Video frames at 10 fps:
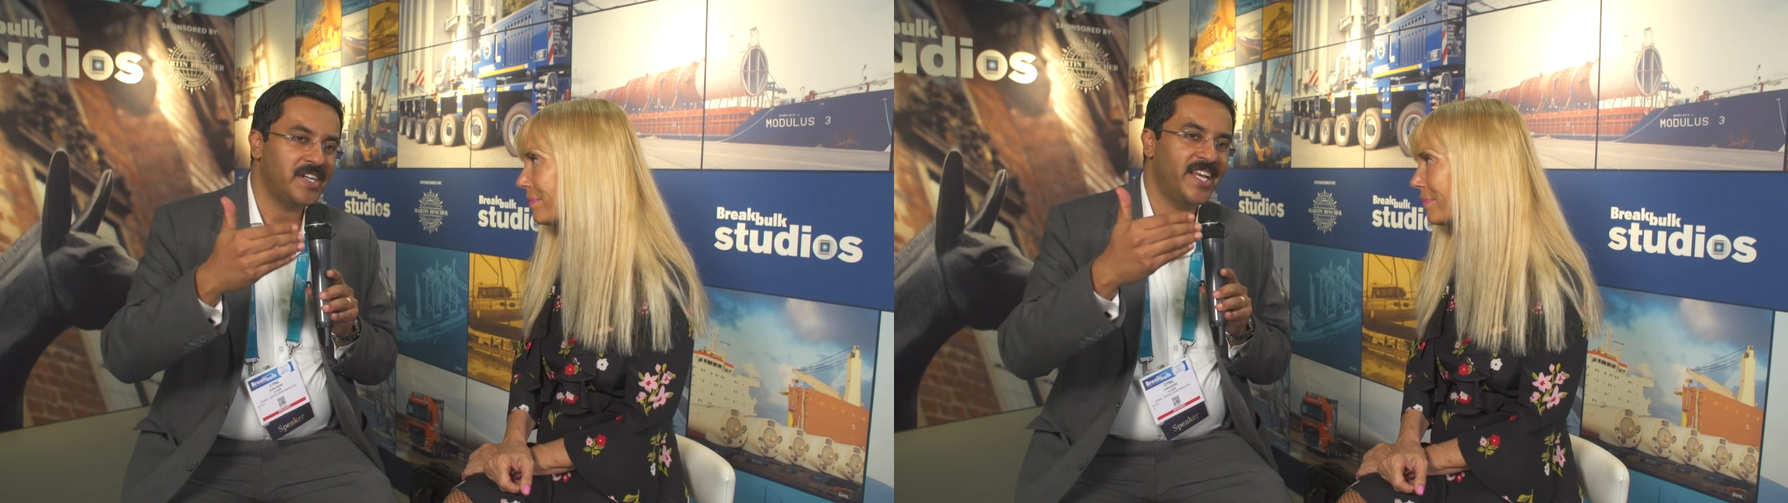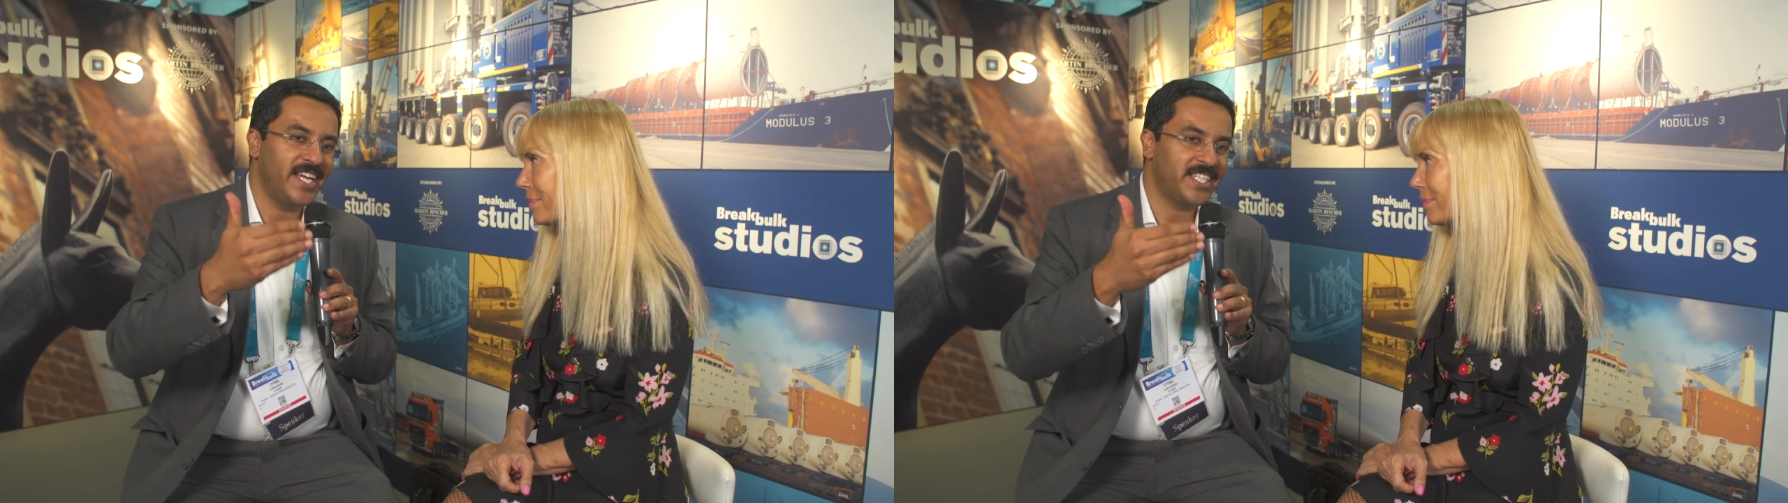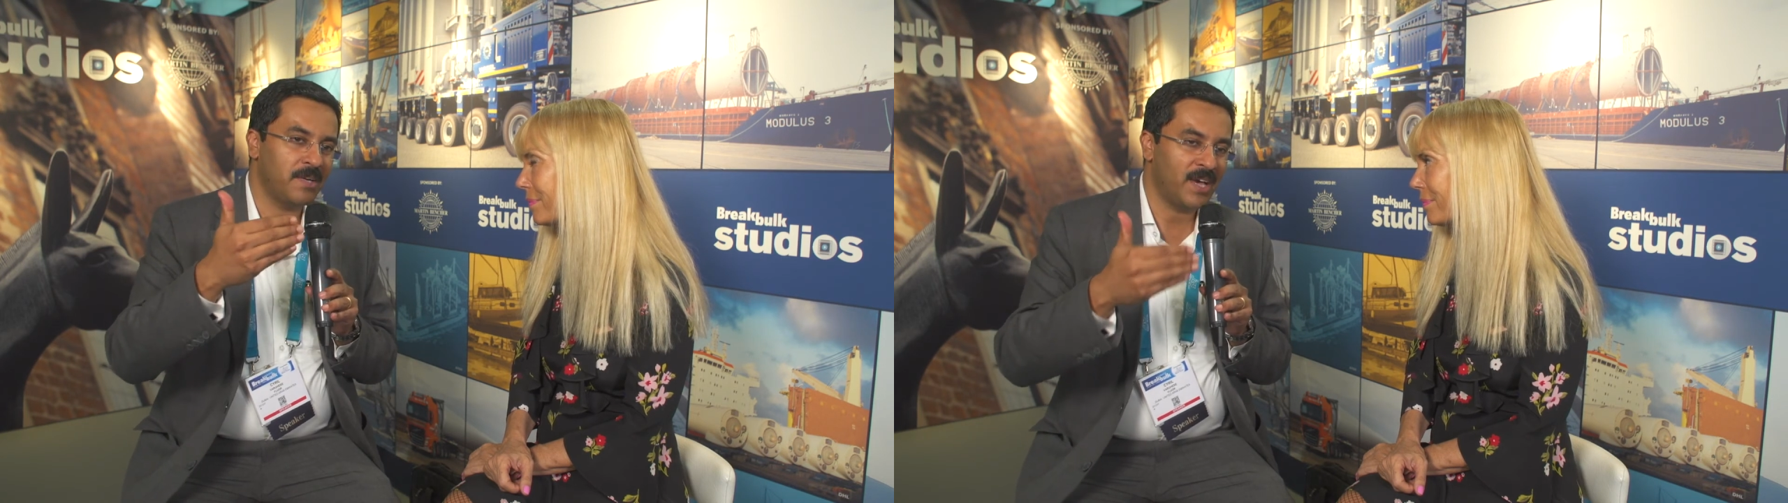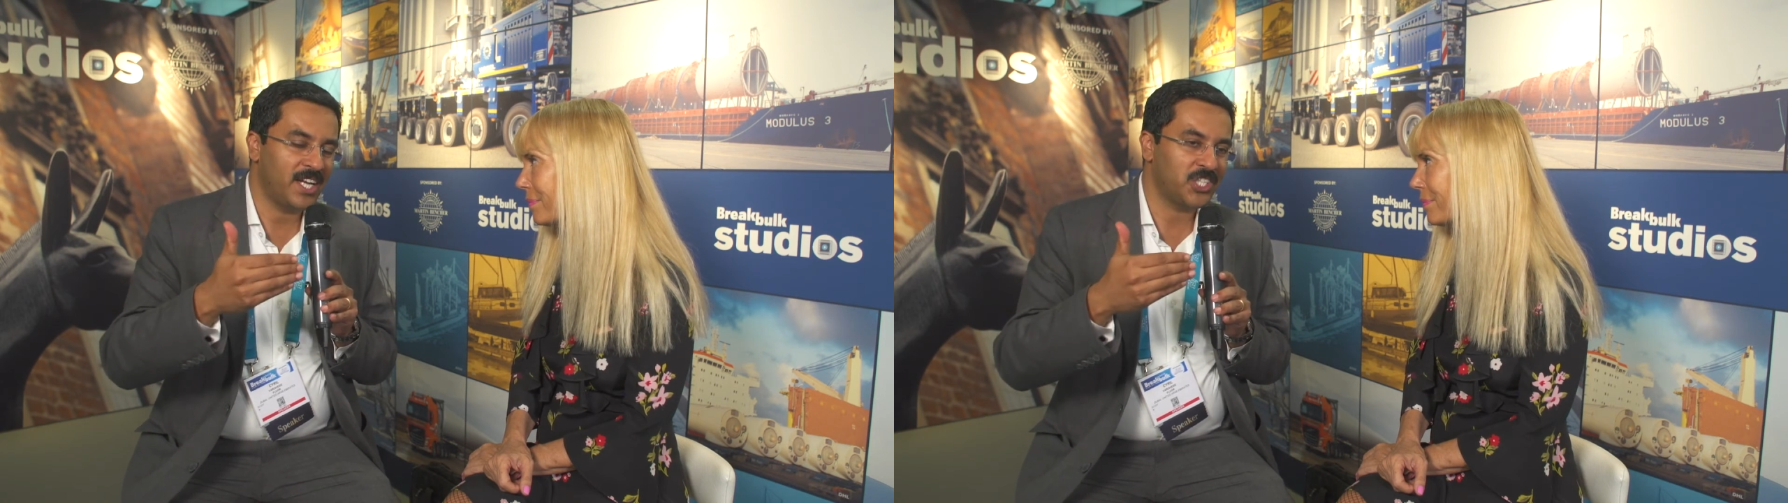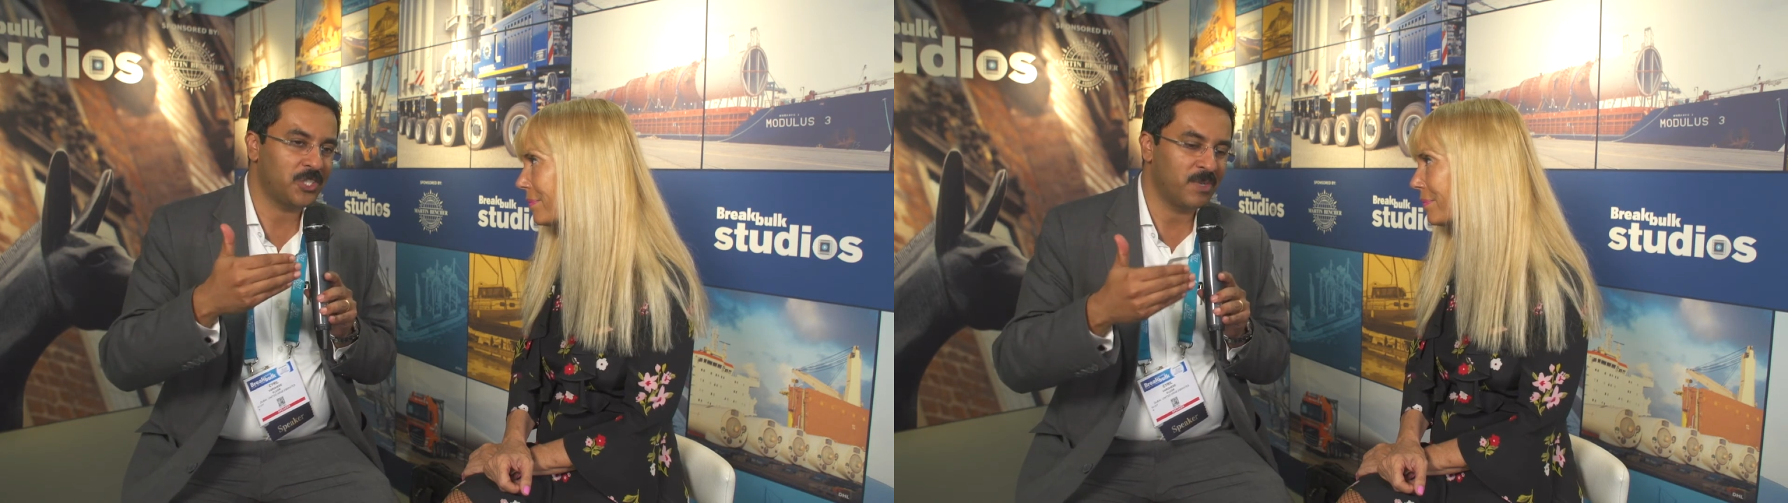data
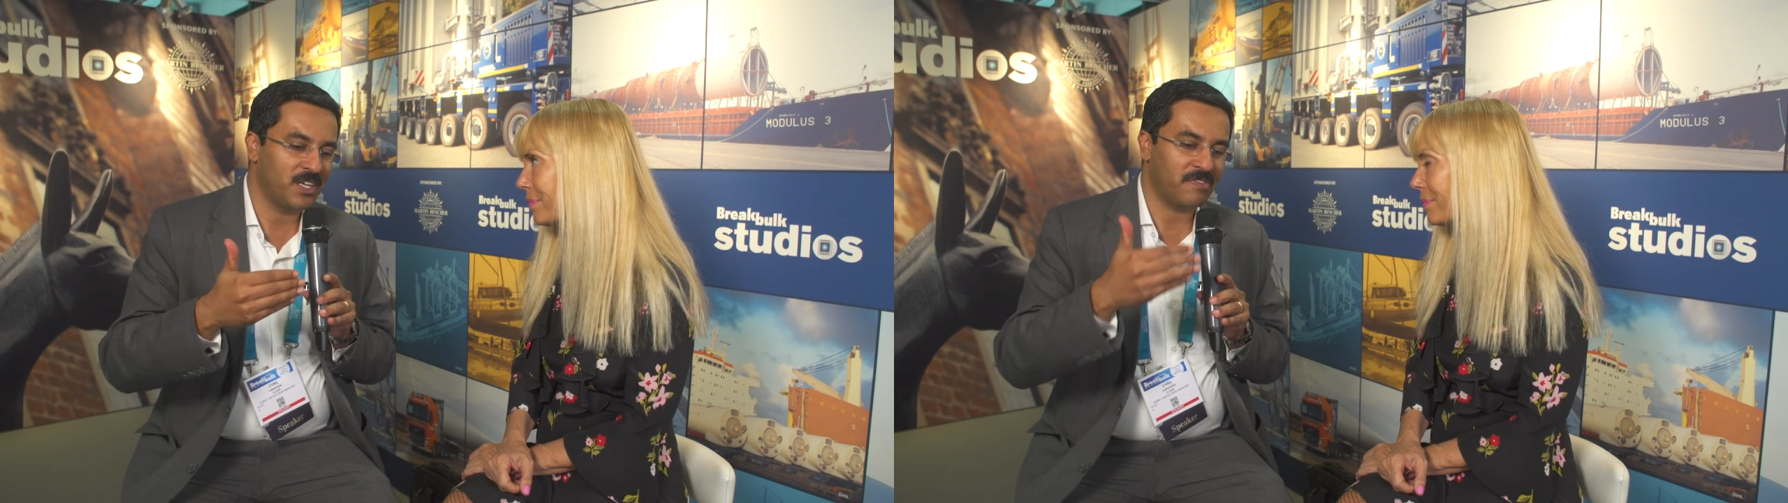management,